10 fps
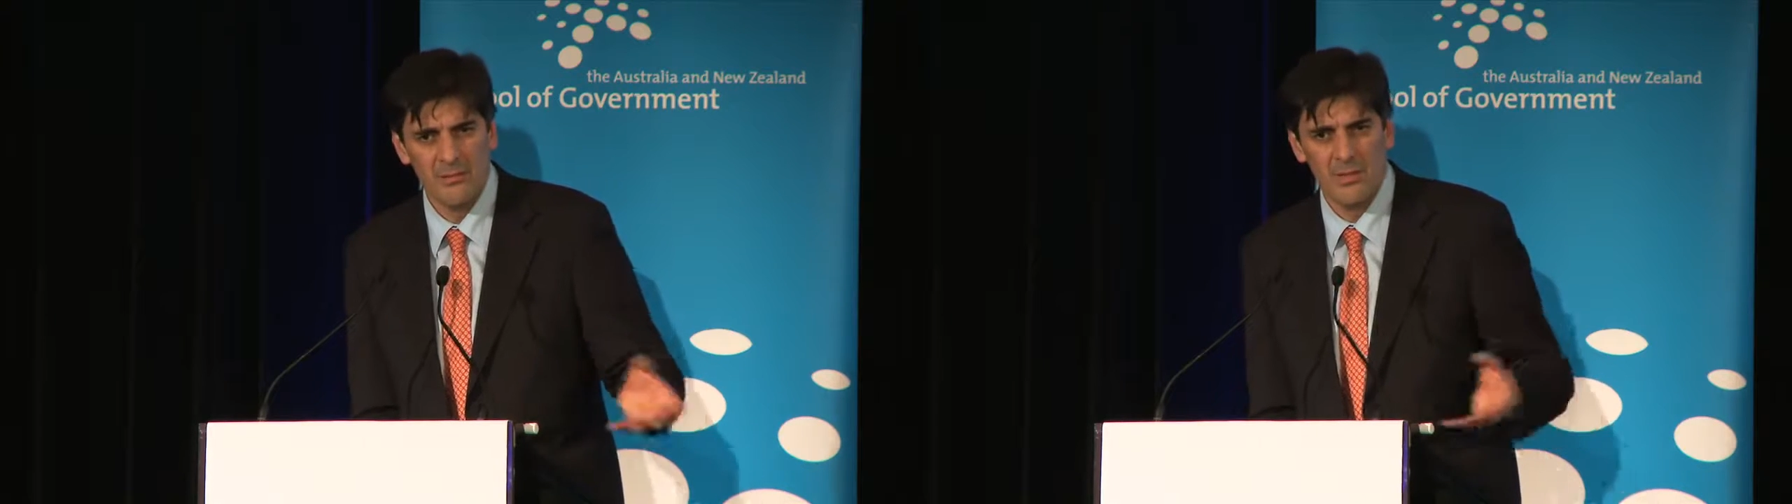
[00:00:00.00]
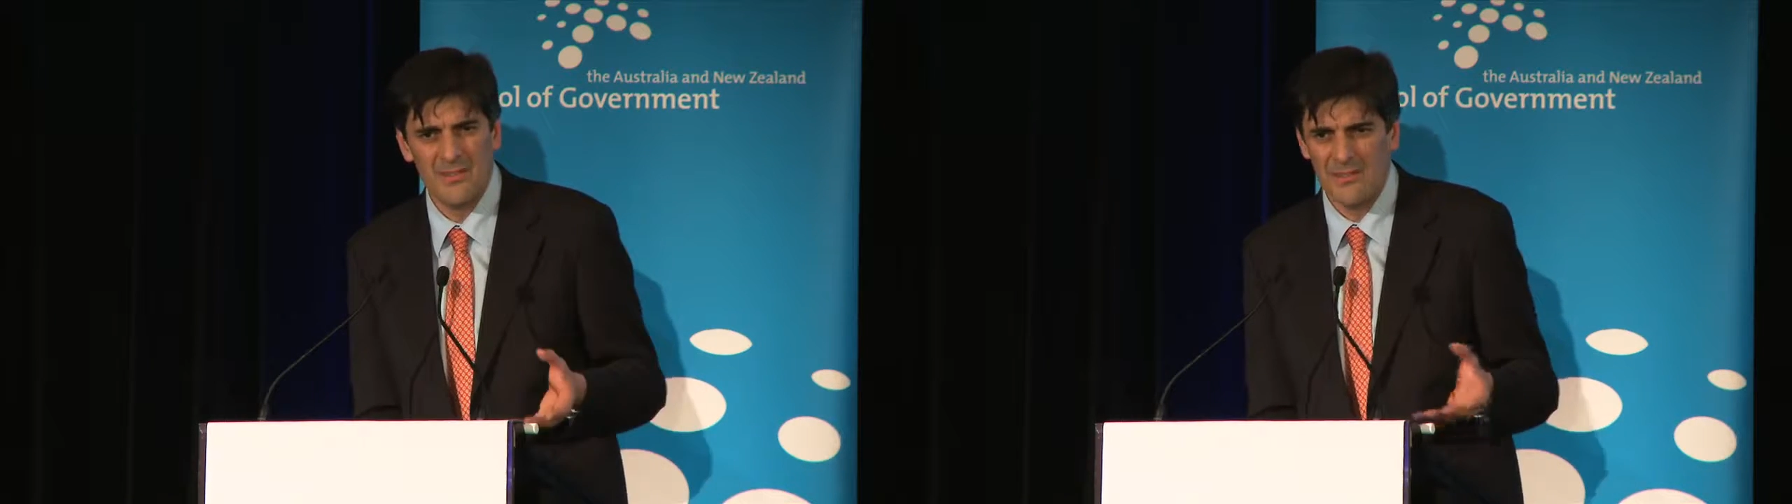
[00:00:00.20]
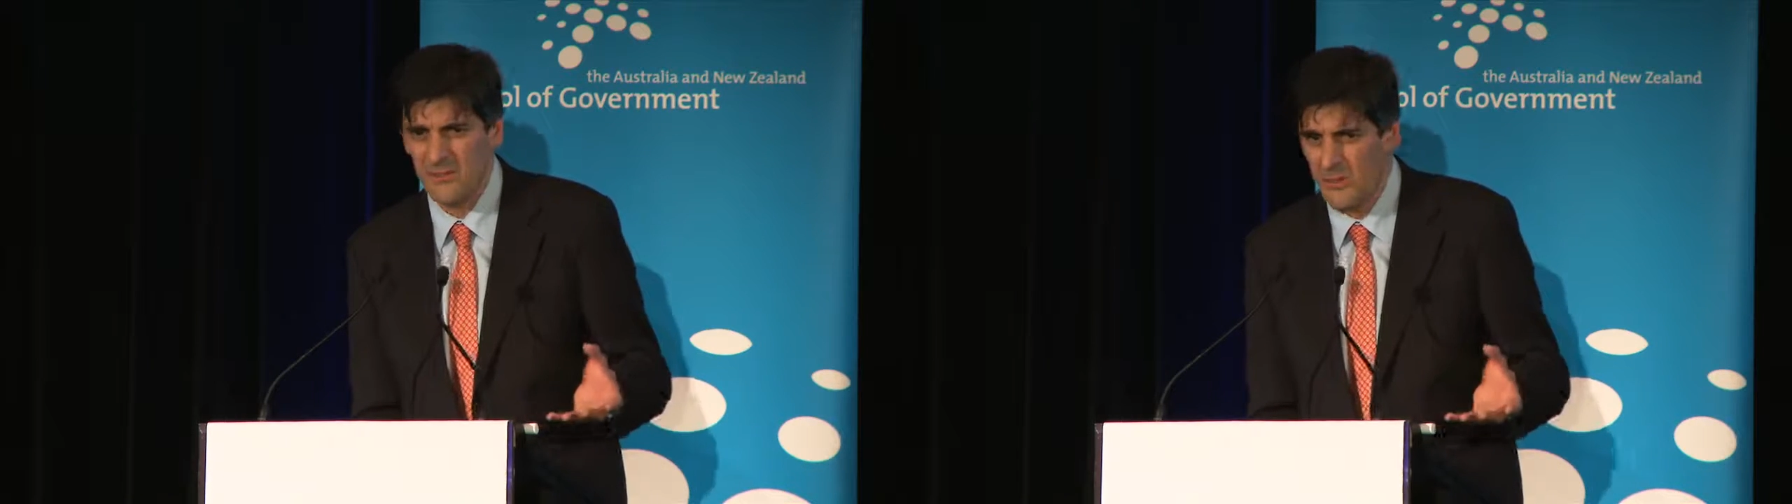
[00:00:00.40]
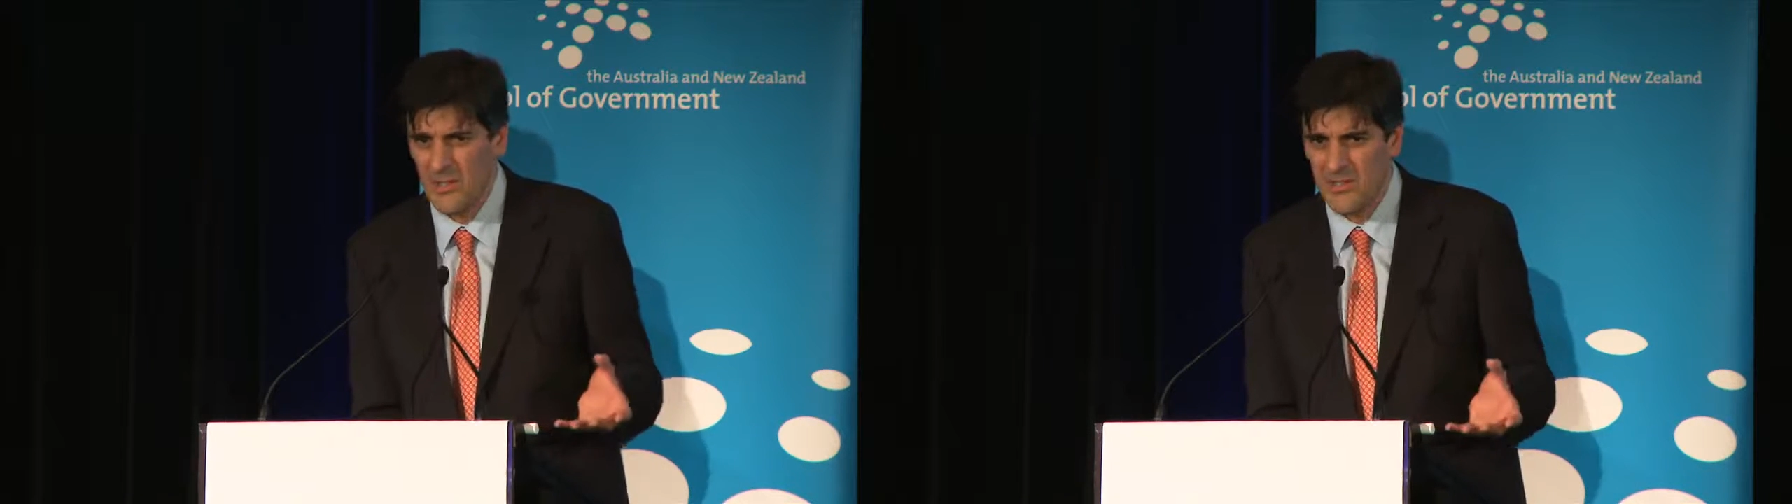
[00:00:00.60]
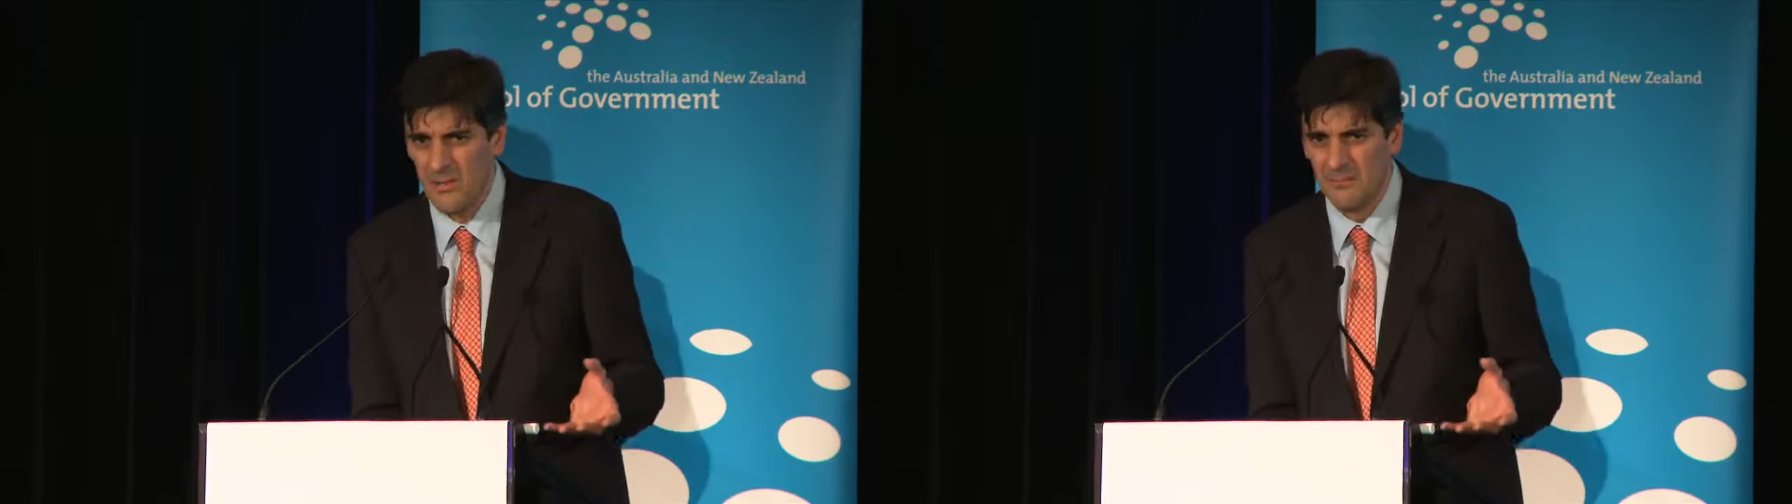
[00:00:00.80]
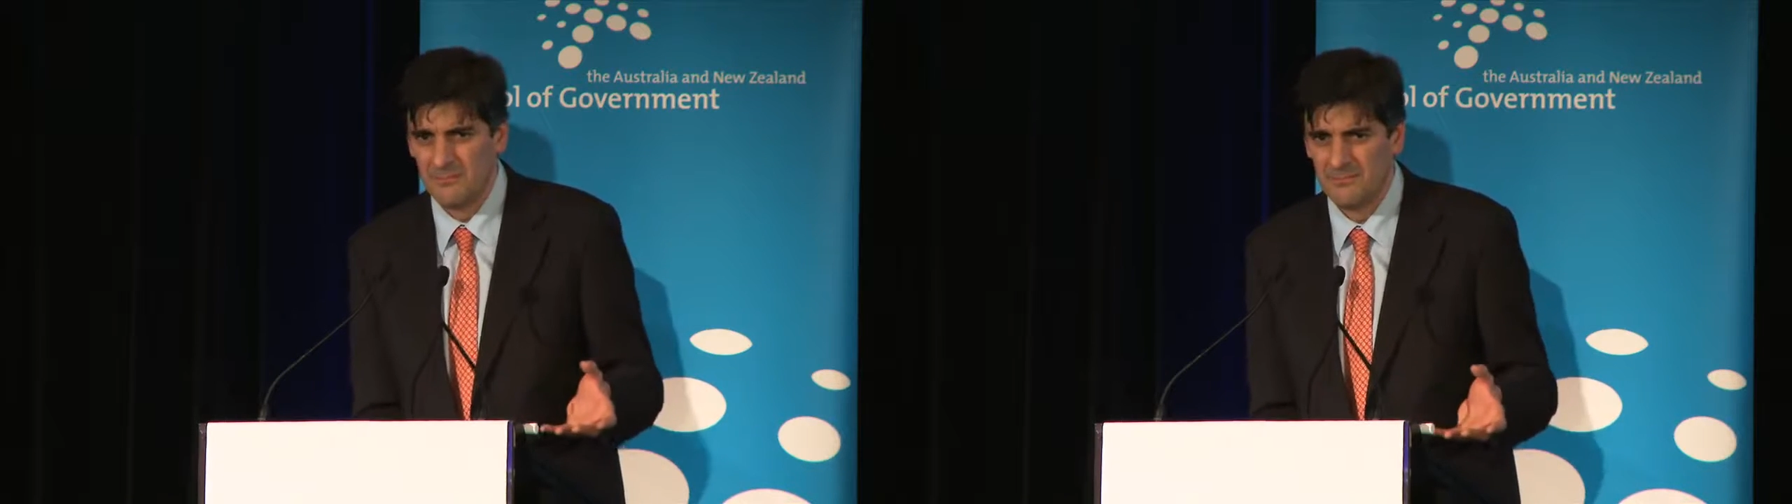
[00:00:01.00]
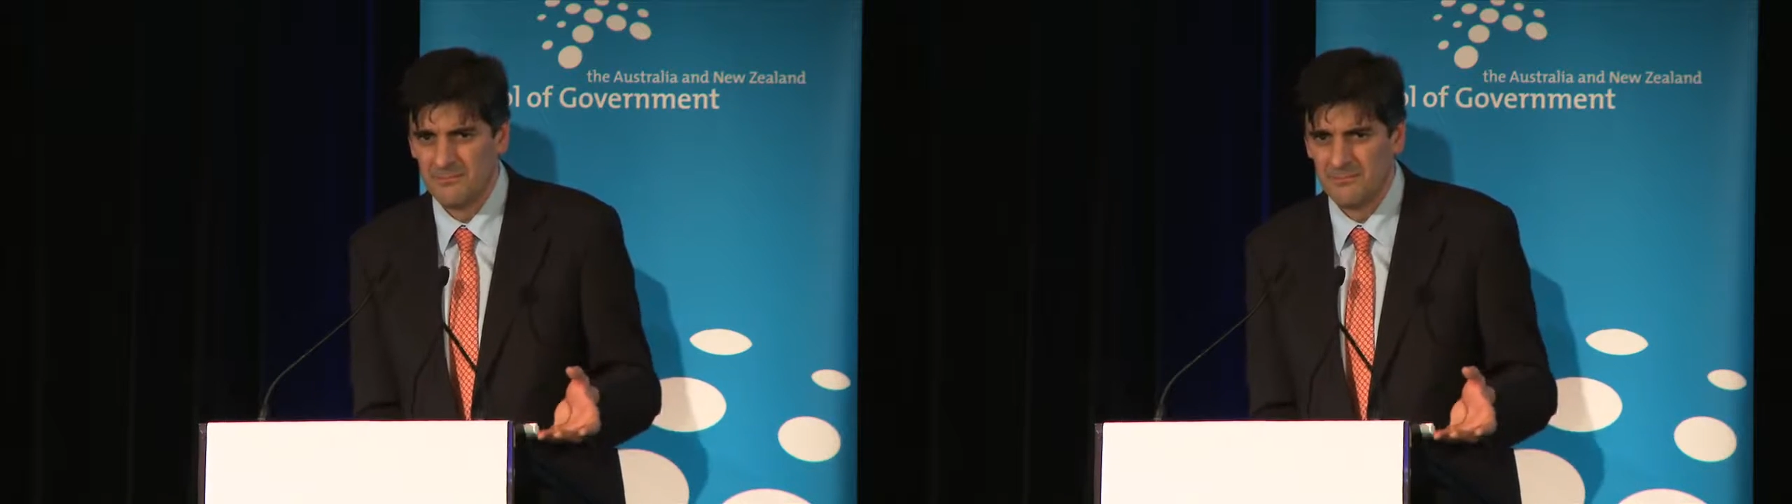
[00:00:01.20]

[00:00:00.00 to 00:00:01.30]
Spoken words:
Well, that's not my job.